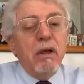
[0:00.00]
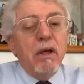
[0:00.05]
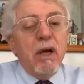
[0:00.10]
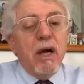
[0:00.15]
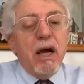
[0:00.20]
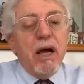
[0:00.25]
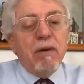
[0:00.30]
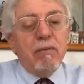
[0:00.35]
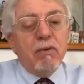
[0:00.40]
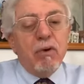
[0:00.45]

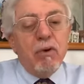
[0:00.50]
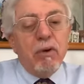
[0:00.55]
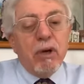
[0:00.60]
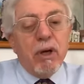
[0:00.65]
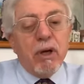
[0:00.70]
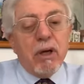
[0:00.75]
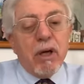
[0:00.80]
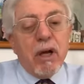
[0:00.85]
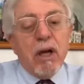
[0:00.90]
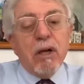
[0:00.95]
I'm going
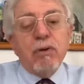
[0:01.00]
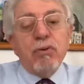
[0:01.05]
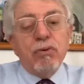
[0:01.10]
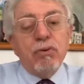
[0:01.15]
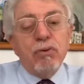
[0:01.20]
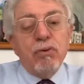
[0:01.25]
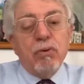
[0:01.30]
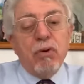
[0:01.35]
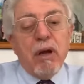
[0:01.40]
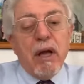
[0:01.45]
to cut
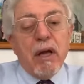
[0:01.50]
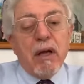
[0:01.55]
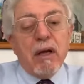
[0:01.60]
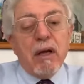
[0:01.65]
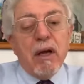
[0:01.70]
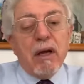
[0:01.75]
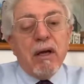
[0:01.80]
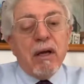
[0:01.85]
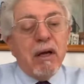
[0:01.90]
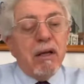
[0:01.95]
you like
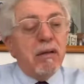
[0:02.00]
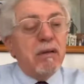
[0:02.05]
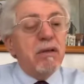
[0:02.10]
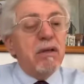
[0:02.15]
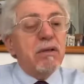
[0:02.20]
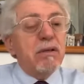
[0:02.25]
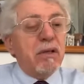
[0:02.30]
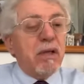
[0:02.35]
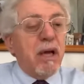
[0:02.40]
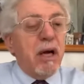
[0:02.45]
I cut
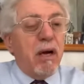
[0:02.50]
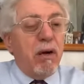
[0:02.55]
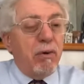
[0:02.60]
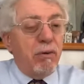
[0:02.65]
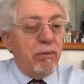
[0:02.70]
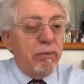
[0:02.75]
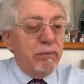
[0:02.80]
this cow.